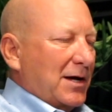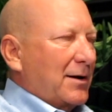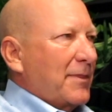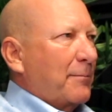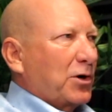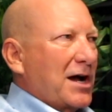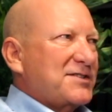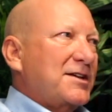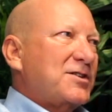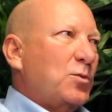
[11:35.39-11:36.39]
The
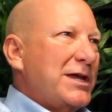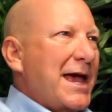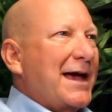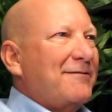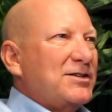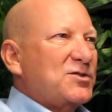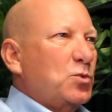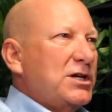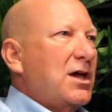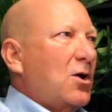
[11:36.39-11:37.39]
process that we have is
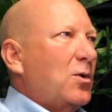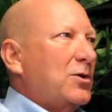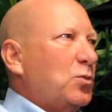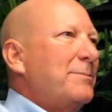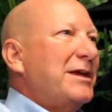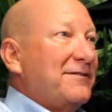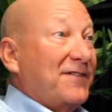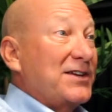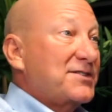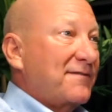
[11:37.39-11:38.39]
we go and we meet
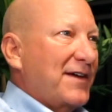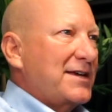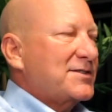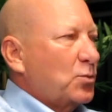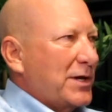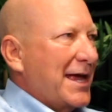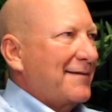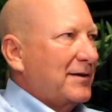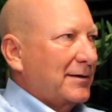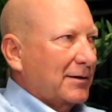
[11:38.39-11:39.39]
face to face, and we
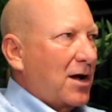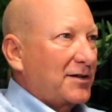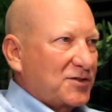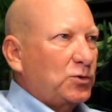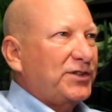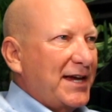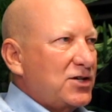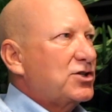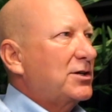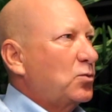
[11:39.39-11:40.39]
have a
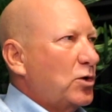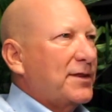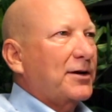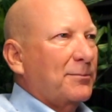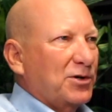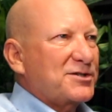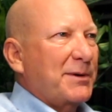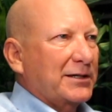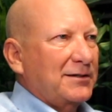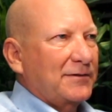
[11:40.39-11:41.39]
consultation with our
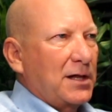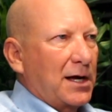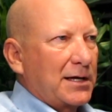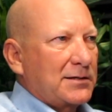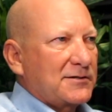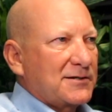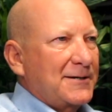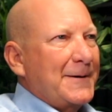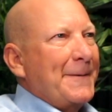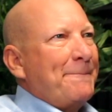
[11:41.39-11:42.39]
prospective clients.
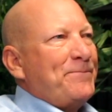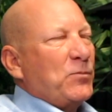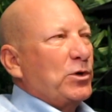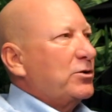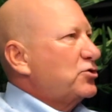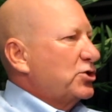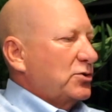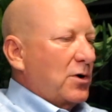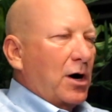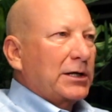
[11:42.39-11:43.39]
We don't
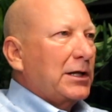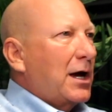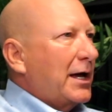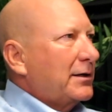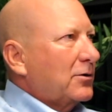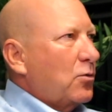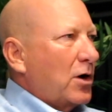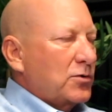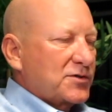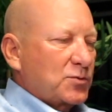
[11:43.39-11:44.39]
do online
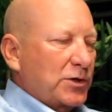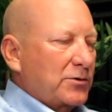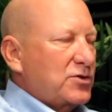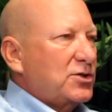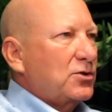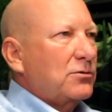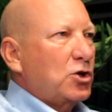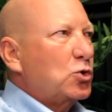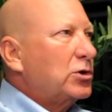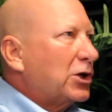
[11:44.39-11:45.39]
quotes. We don't do
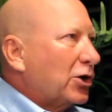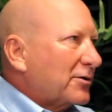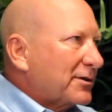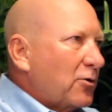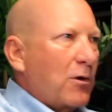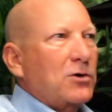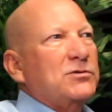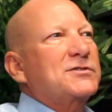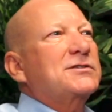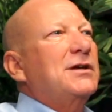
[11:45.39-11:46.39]
Google Earth
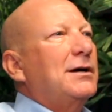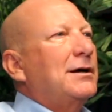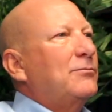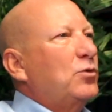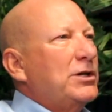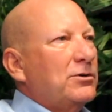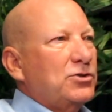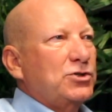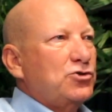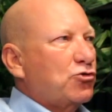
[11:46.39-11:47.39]
quotes. We don't
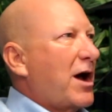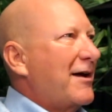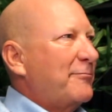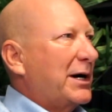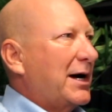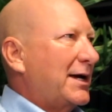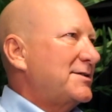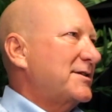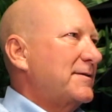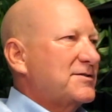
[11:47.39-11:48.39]
do
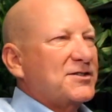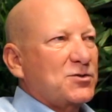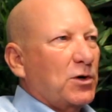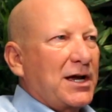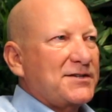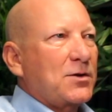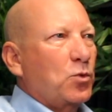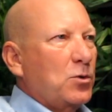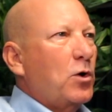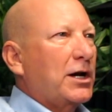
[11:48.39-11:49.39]
drive-bys, and this is what I said.
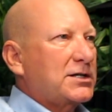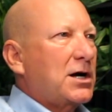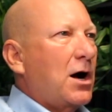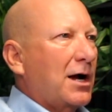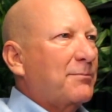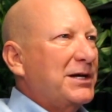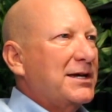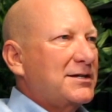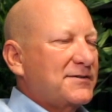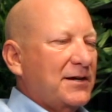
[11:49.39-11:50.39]
We want to talk,
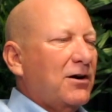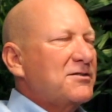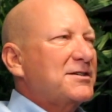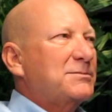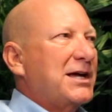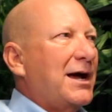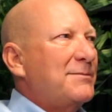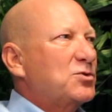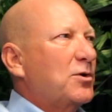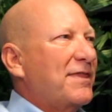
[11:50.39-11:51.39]
because there are some
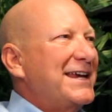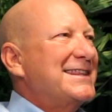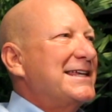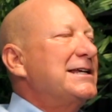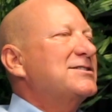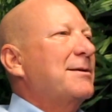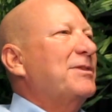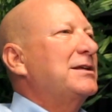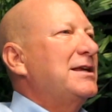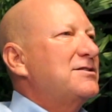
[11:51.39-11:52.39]
times where they think
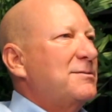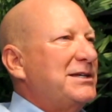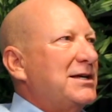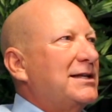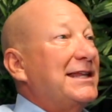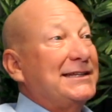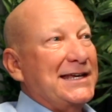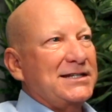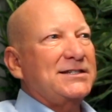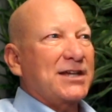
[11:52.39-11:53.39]
something needs to be done that
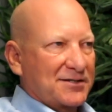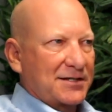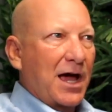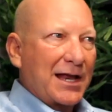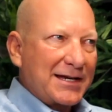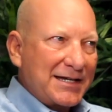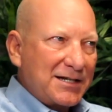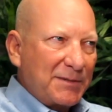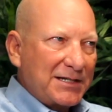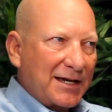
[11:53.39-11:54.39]
does not need to
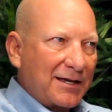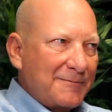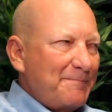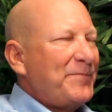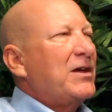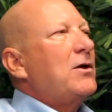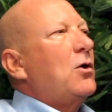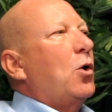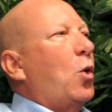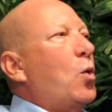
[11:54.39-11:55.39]
be done,
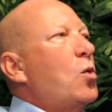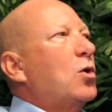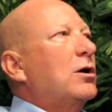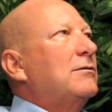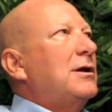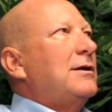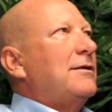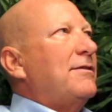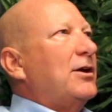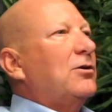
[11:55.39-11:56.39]
or
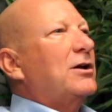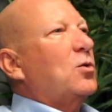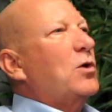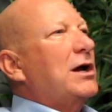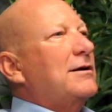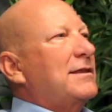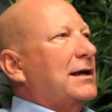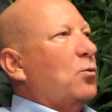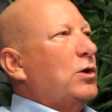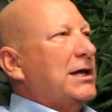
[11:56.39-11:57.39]
they're unaware that
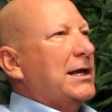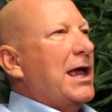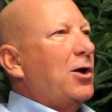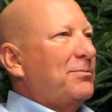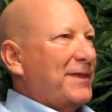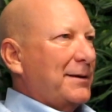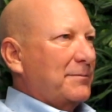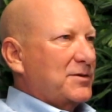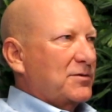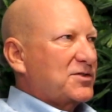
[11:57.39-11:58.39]
we can help them
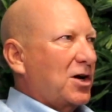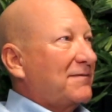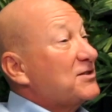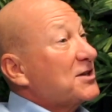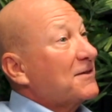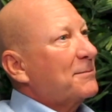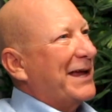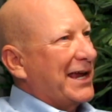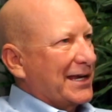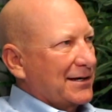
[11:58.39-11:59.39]
solve this other
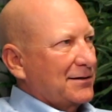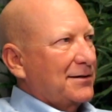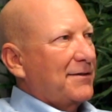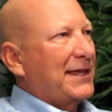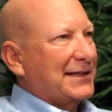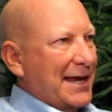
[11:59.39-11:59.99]
pain that they